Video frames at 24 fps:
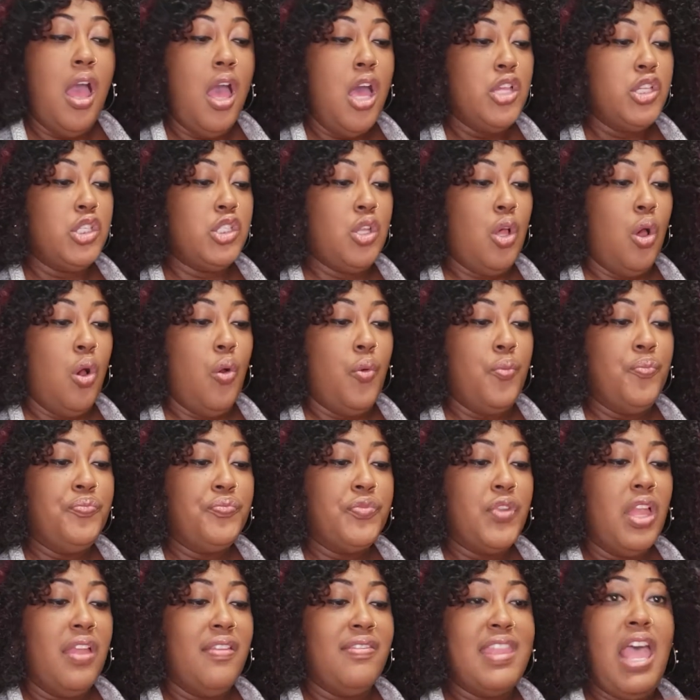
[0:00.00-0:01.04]
So
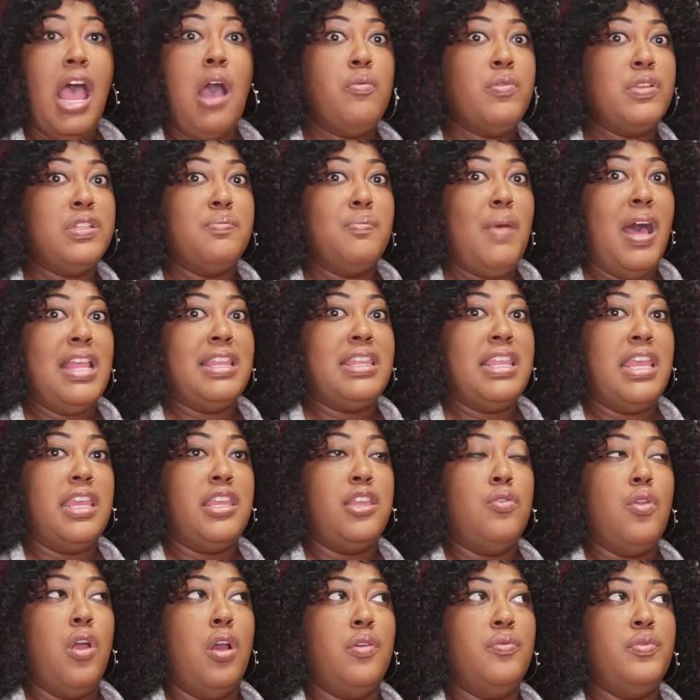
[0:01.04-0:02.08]
that was my thing.
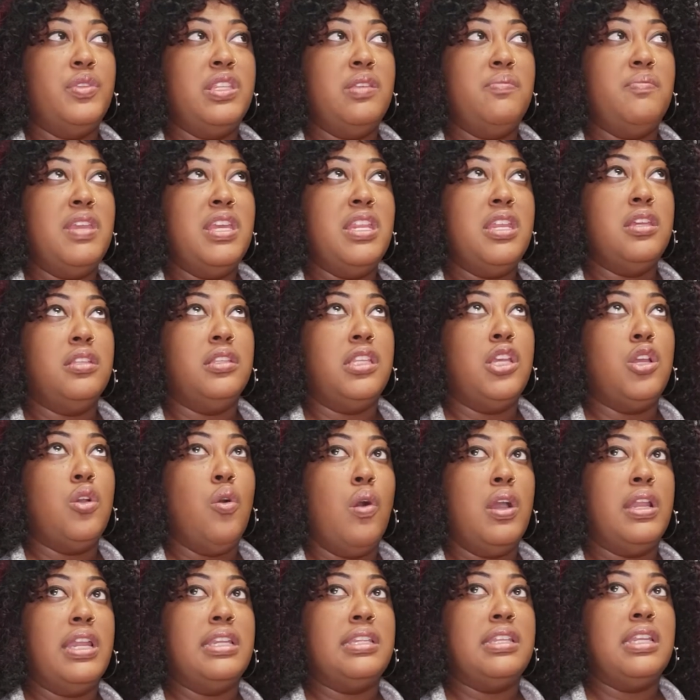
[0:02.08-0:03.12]
It was immediately
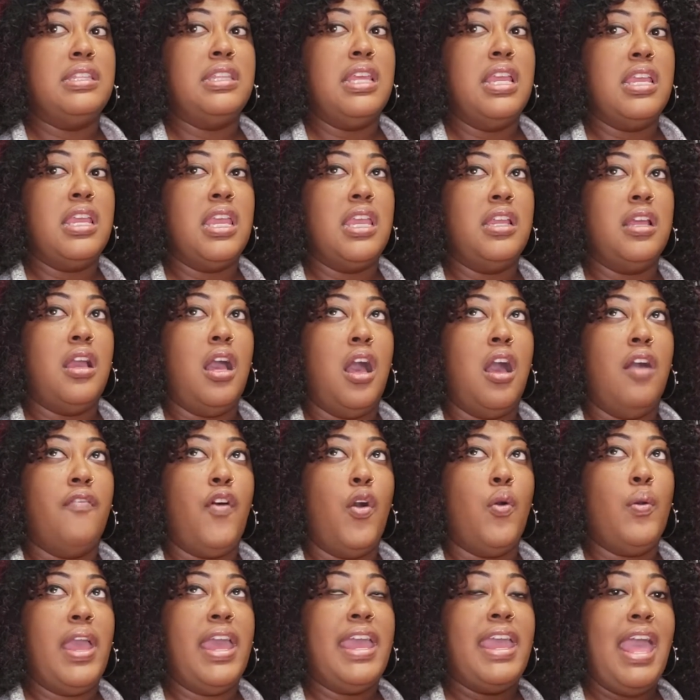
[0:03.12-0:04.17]
going into thinking of,
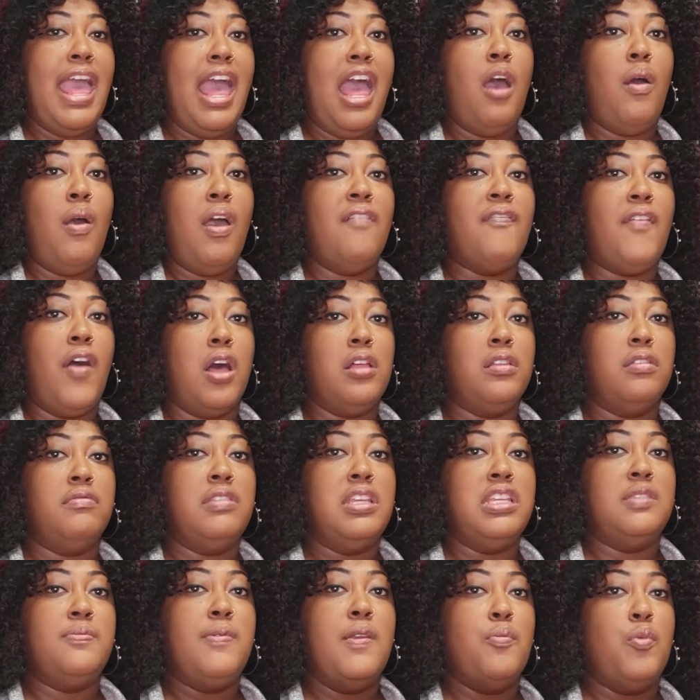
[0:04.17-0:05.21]
okay, how have all of
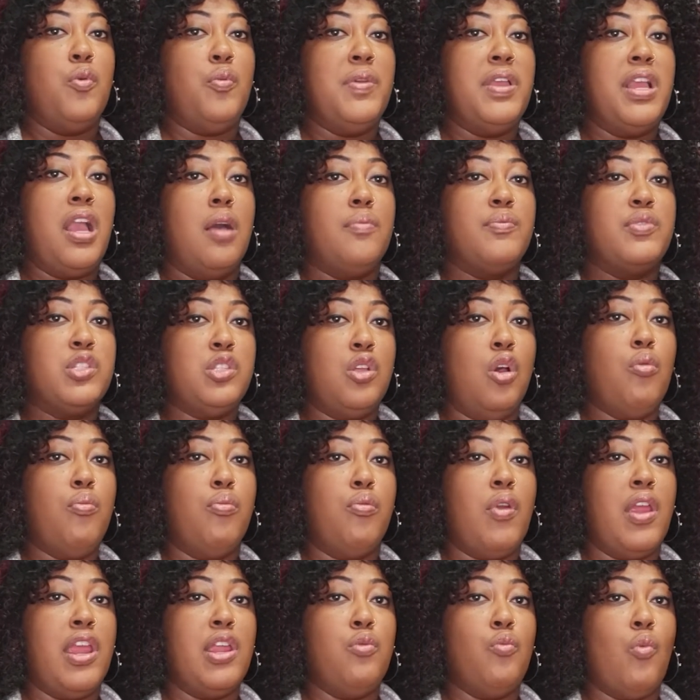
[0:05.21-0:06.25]
these people become so
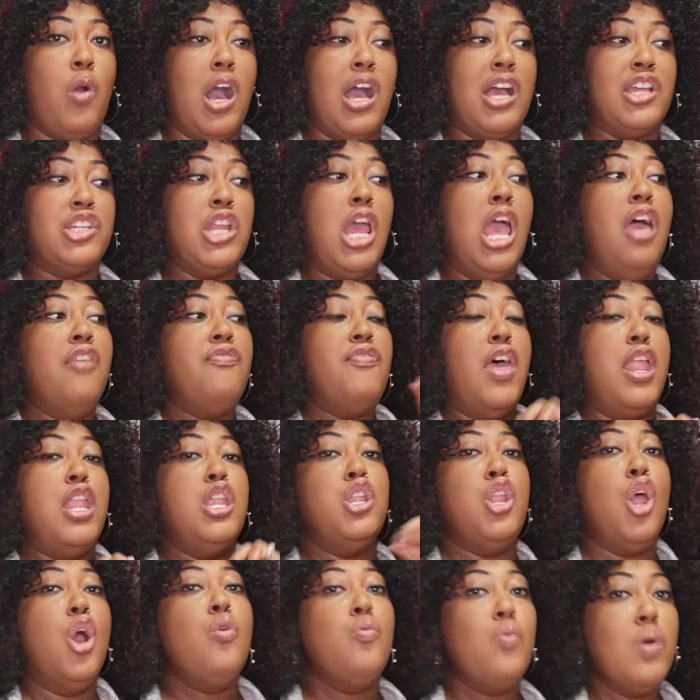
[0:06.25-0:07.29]
brainwashed that
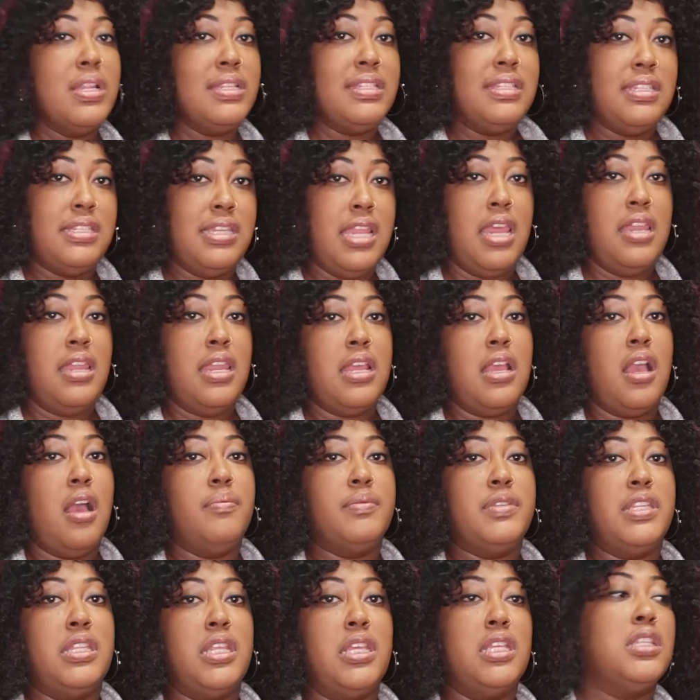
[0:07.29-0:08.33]
no one's standing up
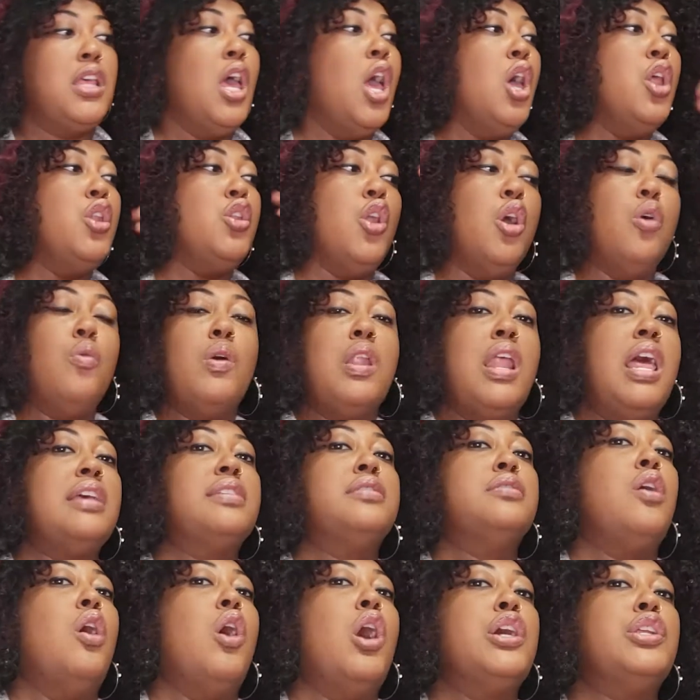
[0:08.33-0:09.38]
to this? No one has
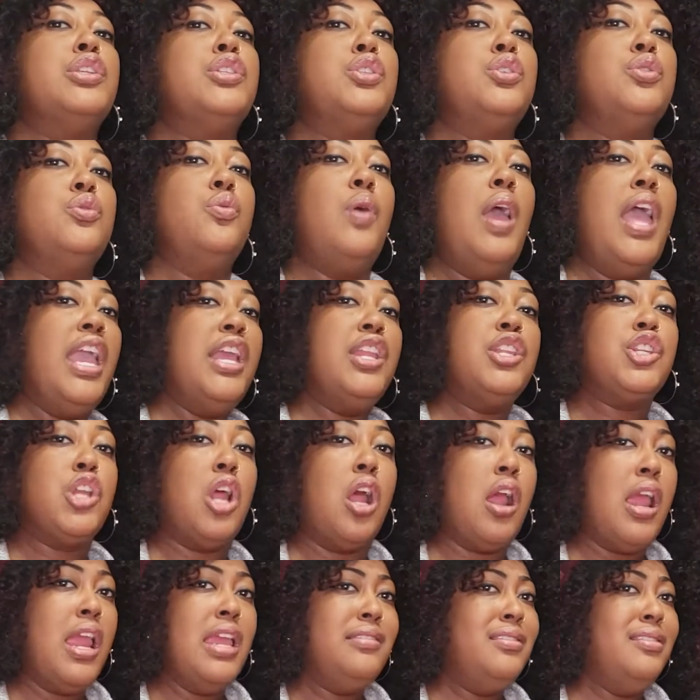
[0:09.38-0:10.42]
gone to
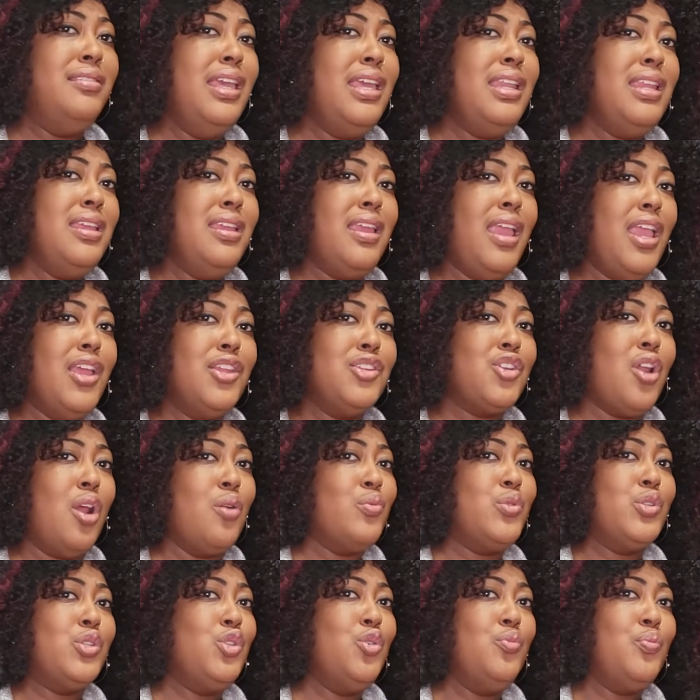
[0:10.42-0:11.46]
HR. And the lady in HR
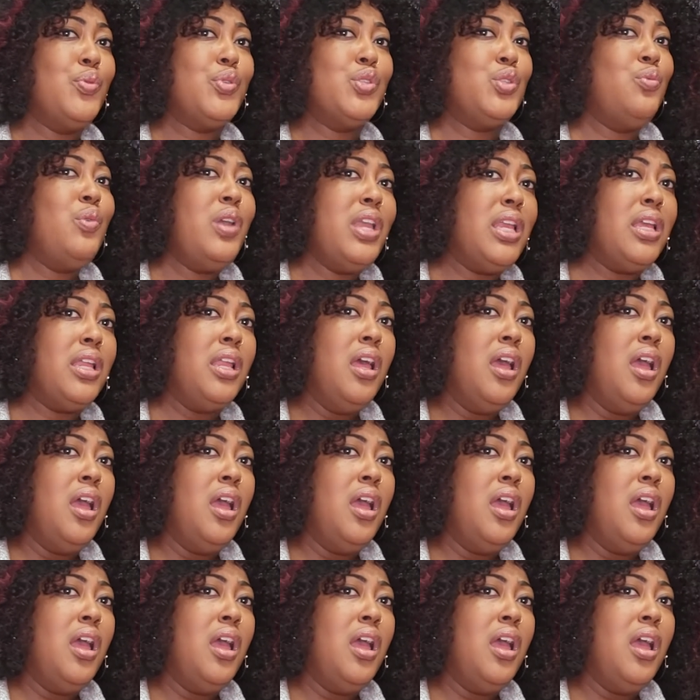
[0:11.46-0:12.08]
was super sweet.